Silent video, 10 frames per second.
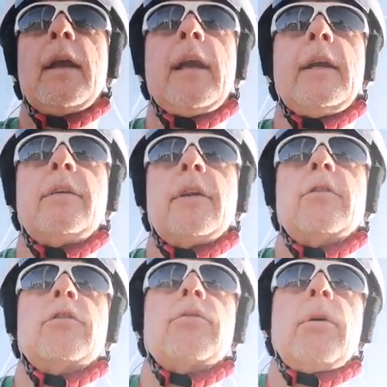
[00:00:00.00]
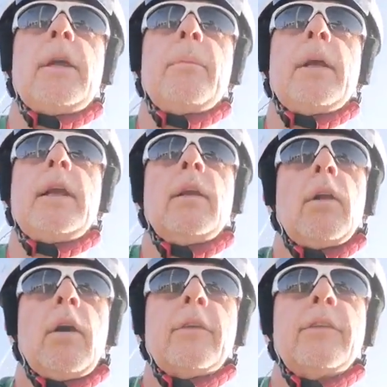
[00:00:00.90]
is extremely
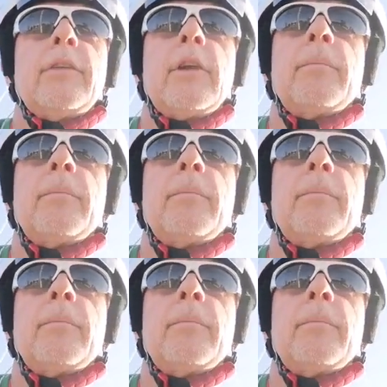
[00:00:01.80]
lost,